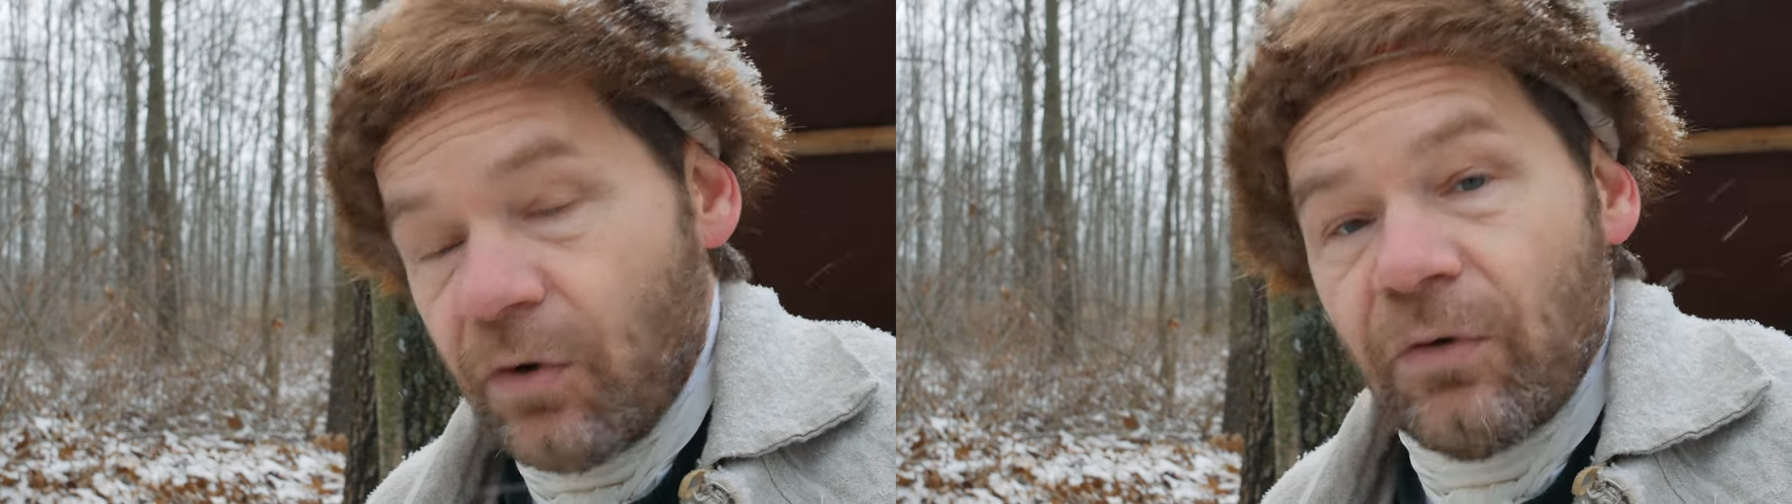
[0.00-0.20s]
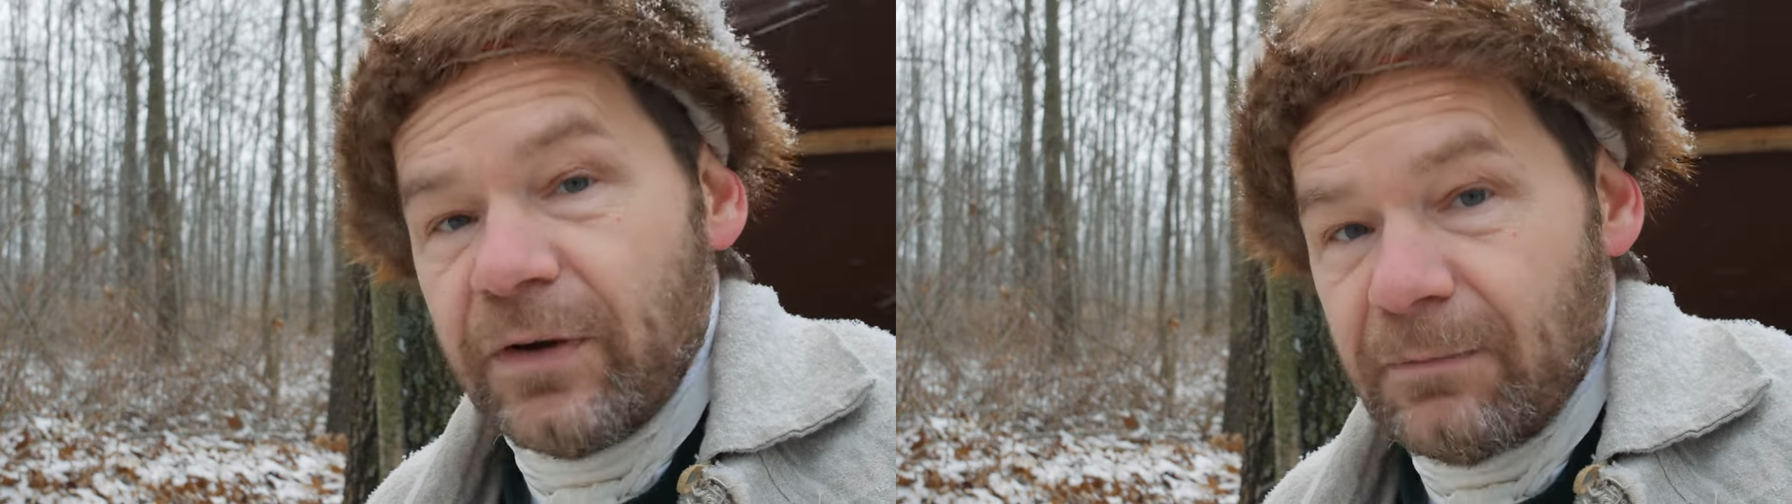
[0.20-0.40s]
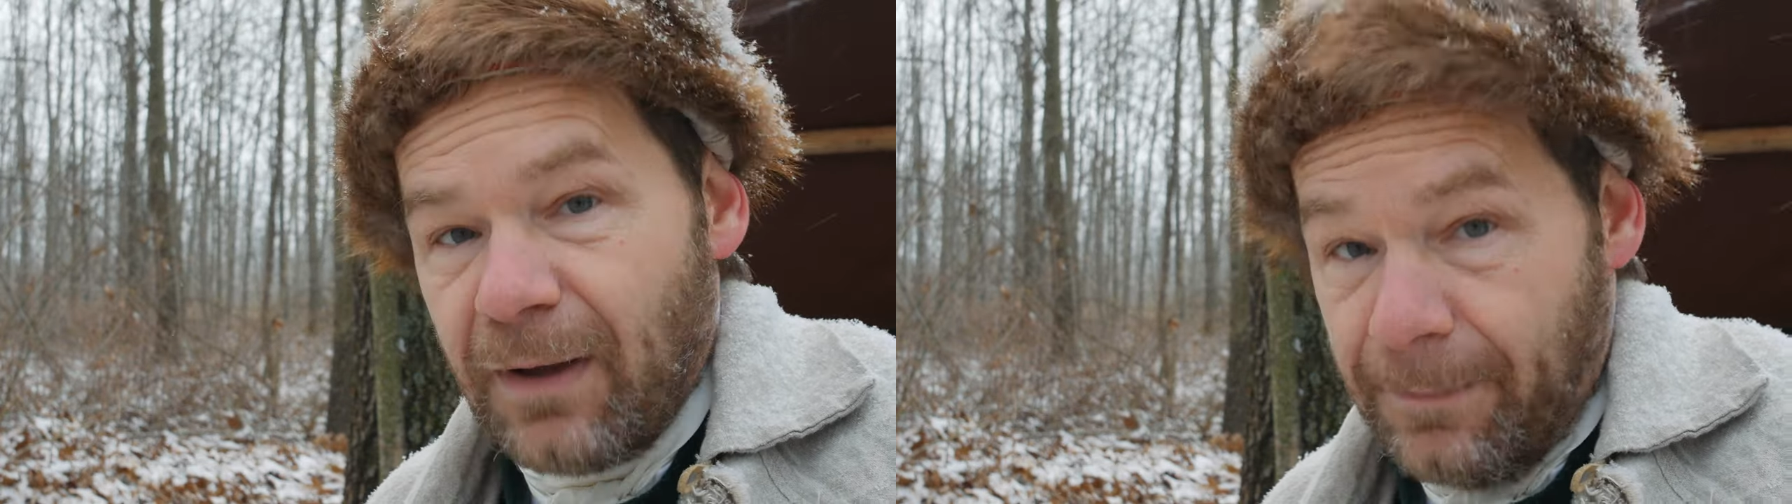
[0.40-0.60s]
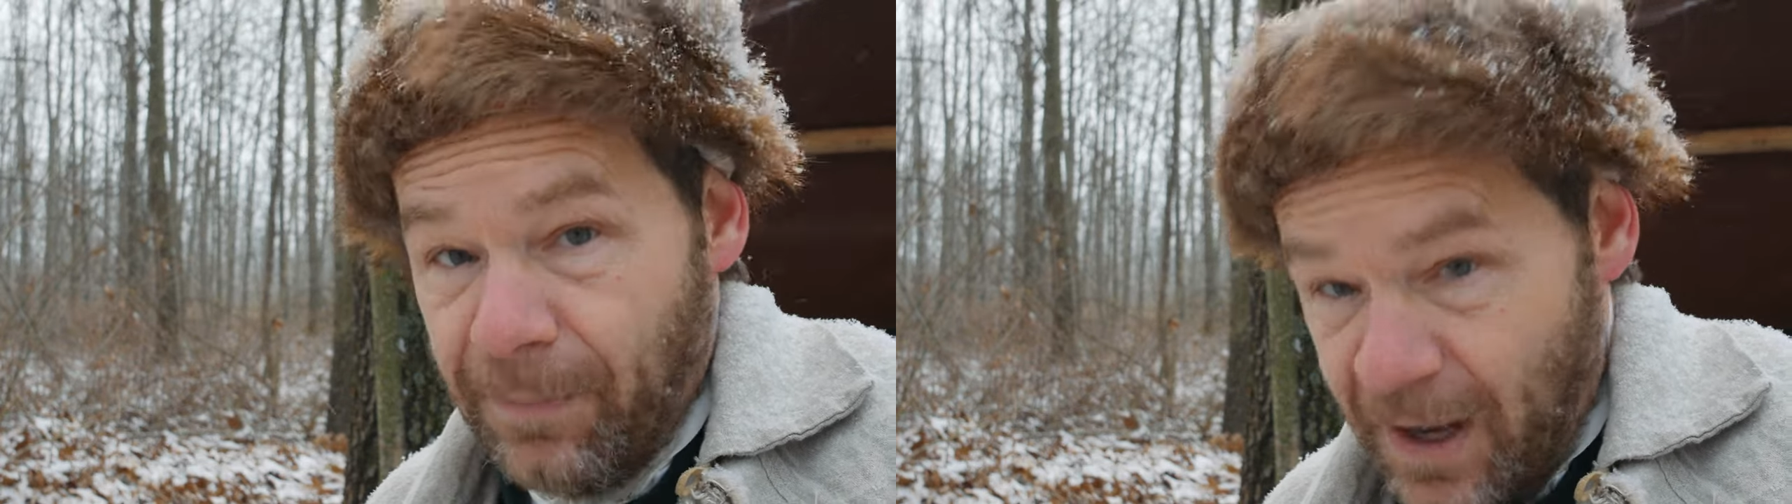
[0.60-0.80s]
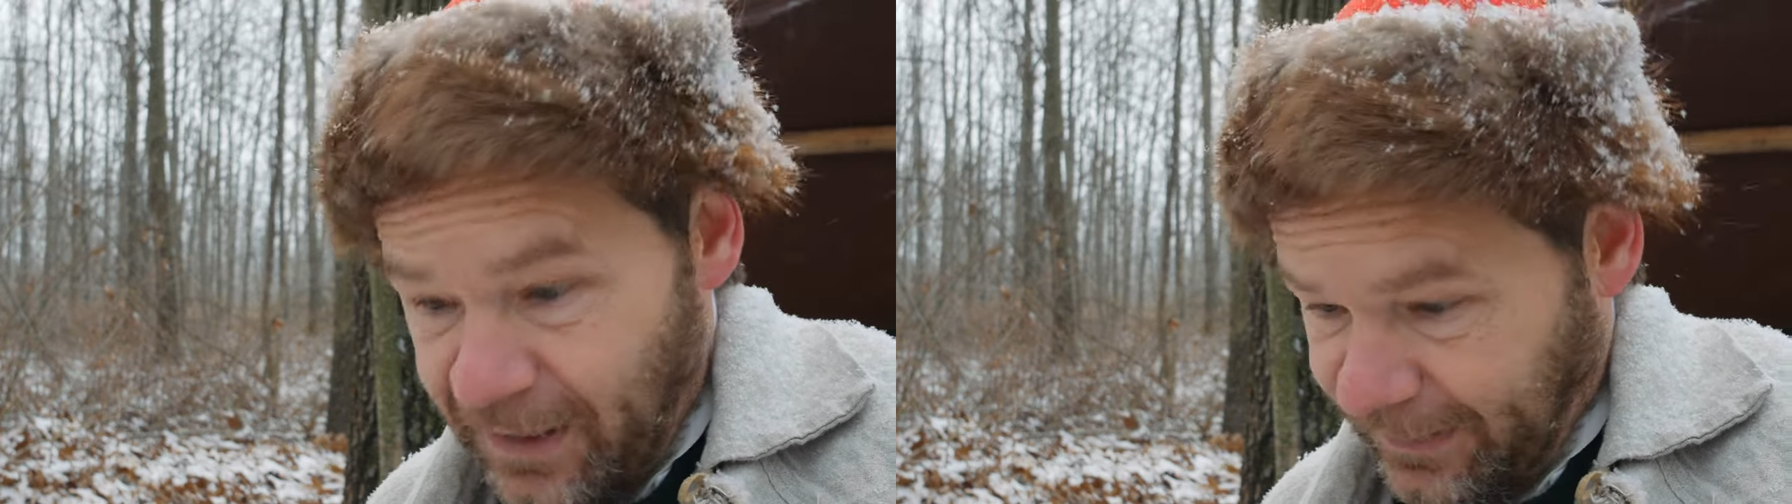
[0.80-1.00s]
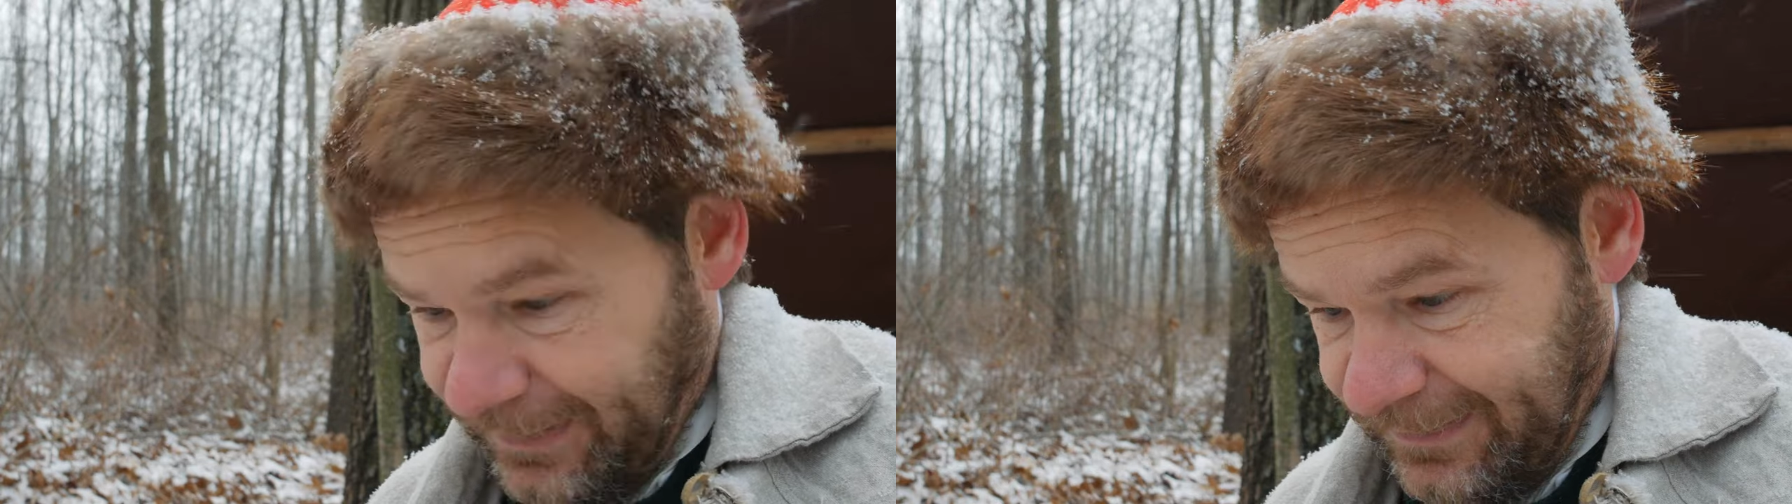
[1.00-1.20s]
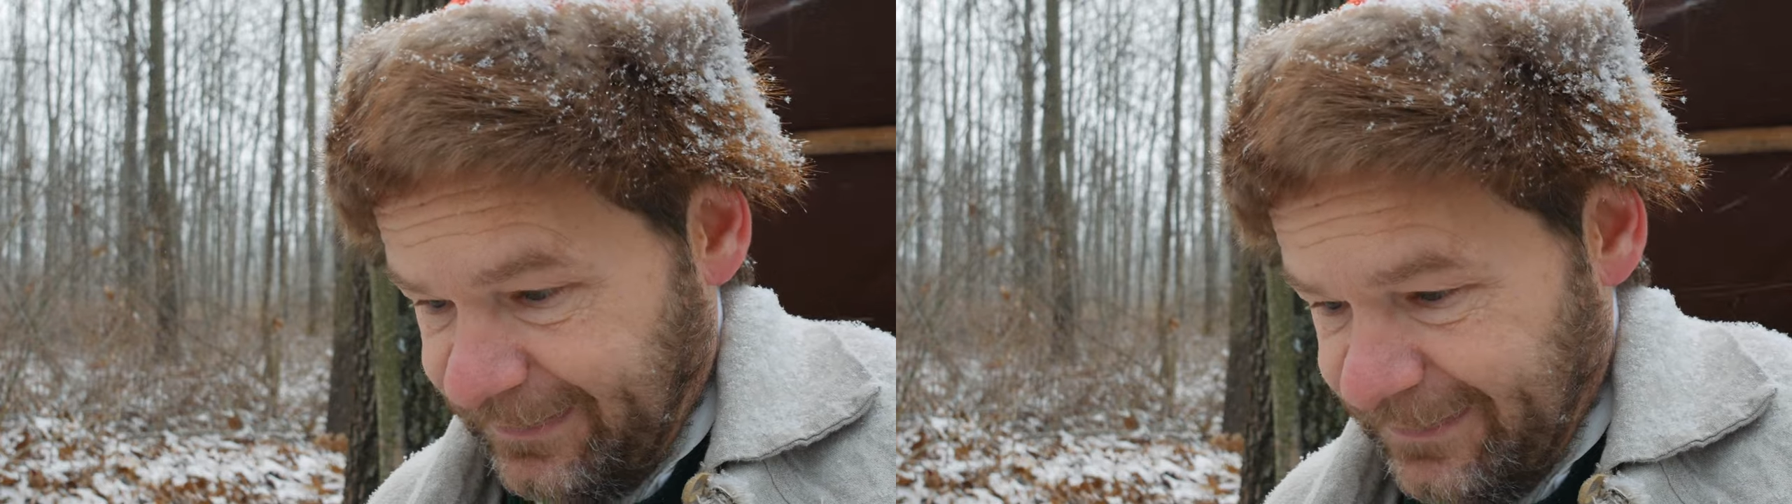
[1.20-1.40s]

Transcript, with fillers: or in my pocket.